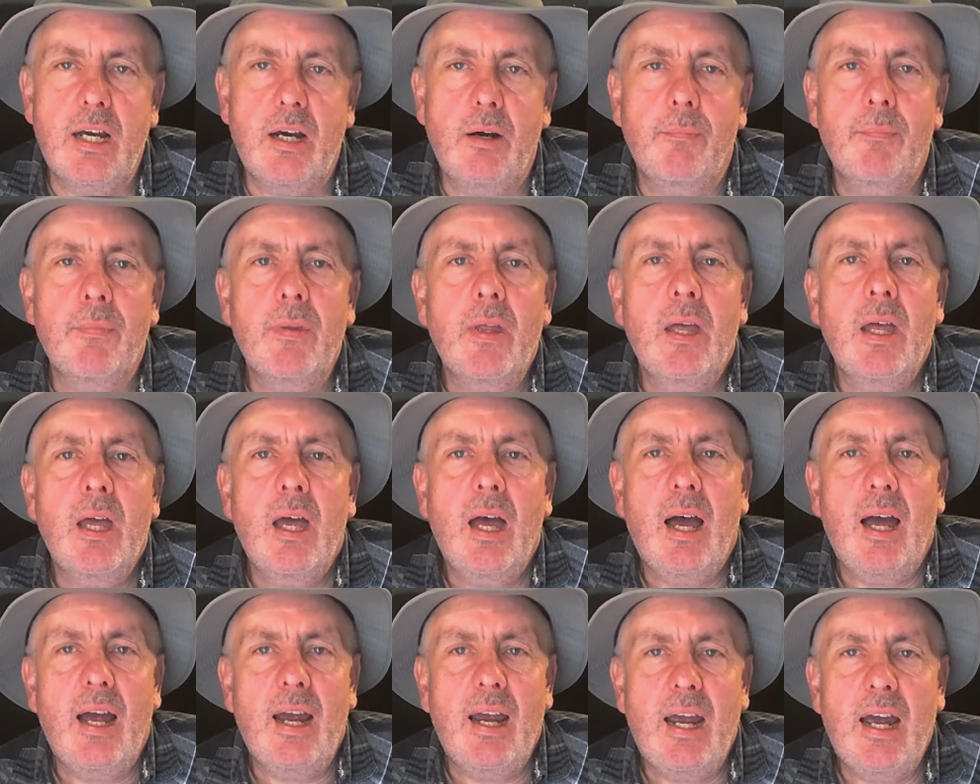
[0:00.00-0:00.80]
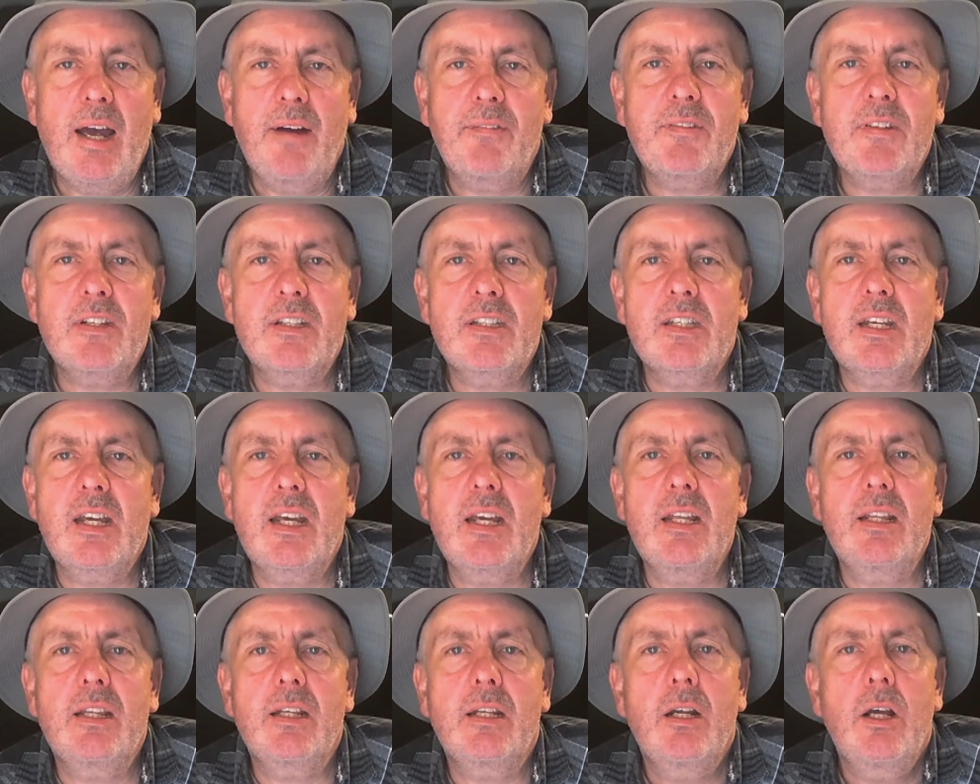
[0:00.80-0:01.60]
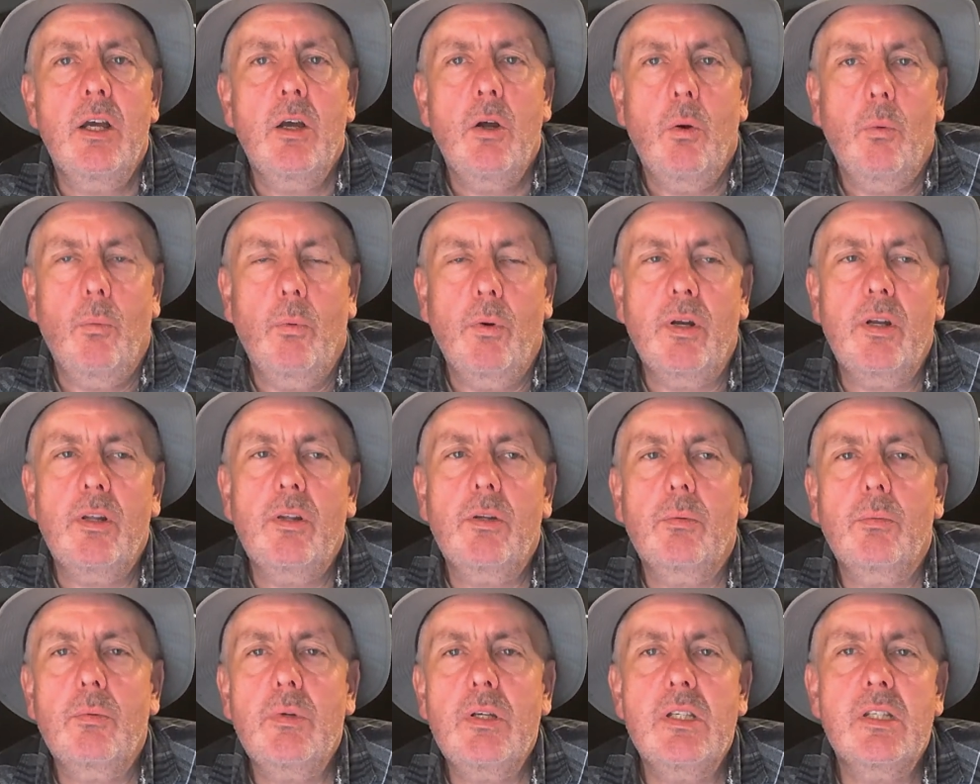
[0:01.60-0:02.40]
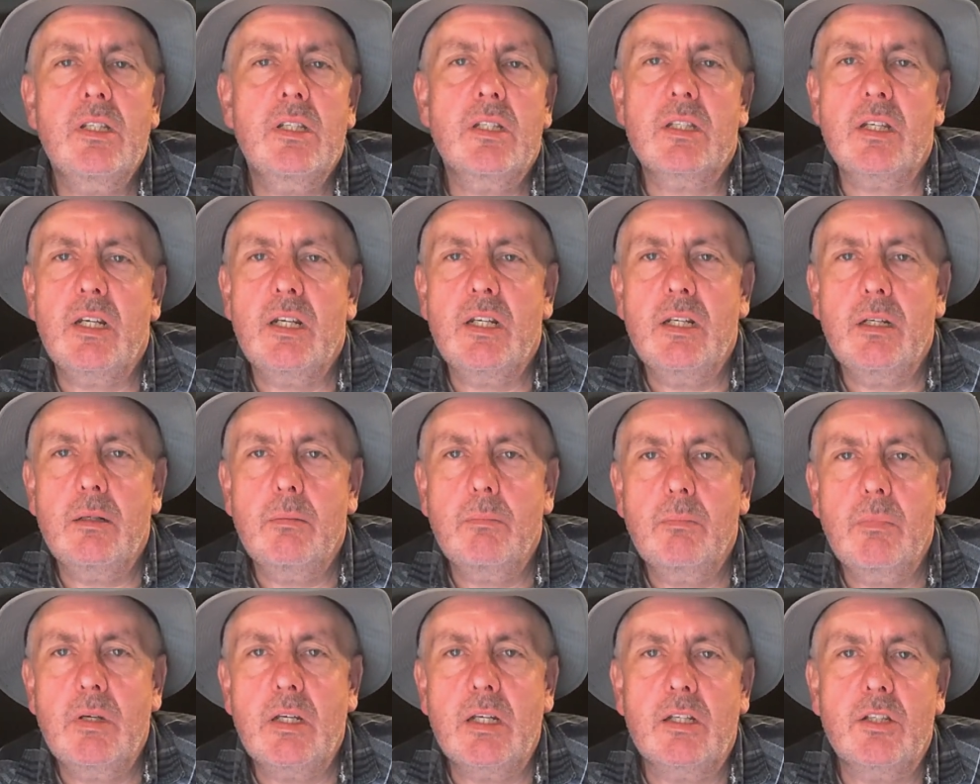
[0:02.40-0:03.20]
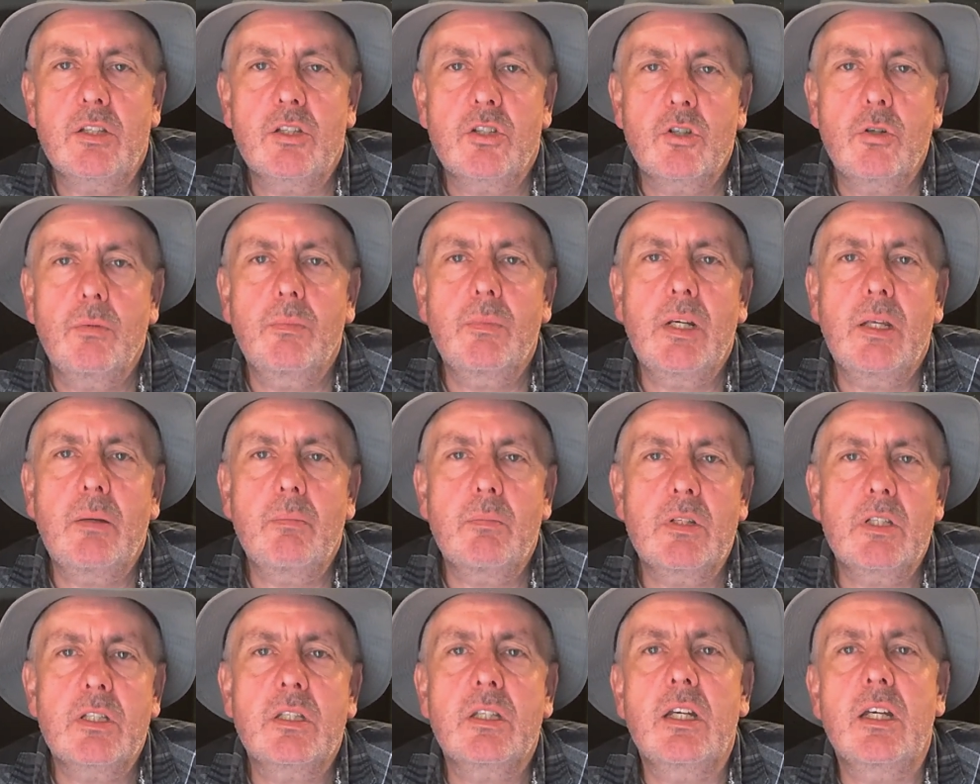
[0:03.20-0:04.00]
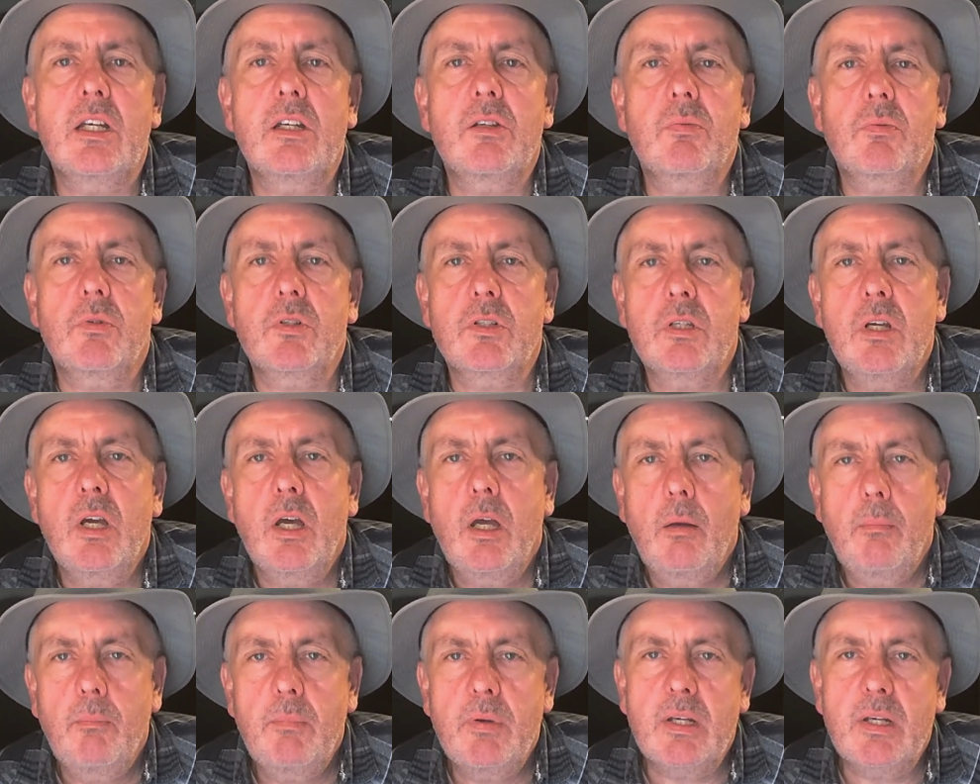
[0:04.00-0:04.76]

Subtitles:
Now, I have to say that one of the reasons I didn't make so many mistakes was